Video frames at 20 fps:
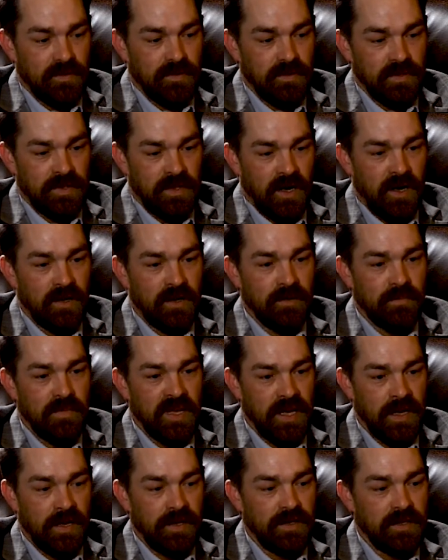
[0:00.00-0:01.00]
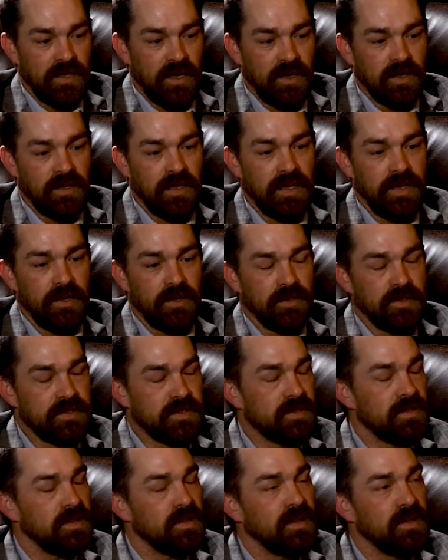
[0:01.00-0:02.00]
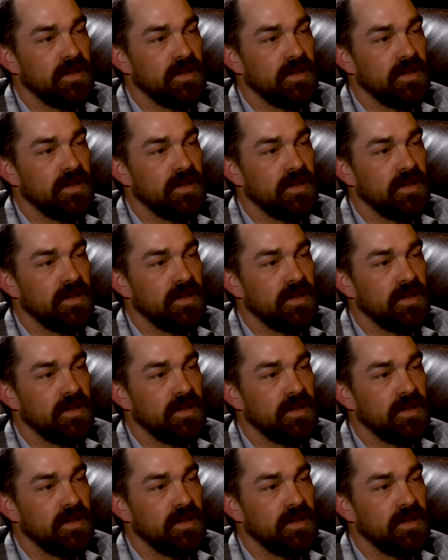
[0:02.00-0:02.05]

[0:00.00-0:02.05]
young men, young leaders,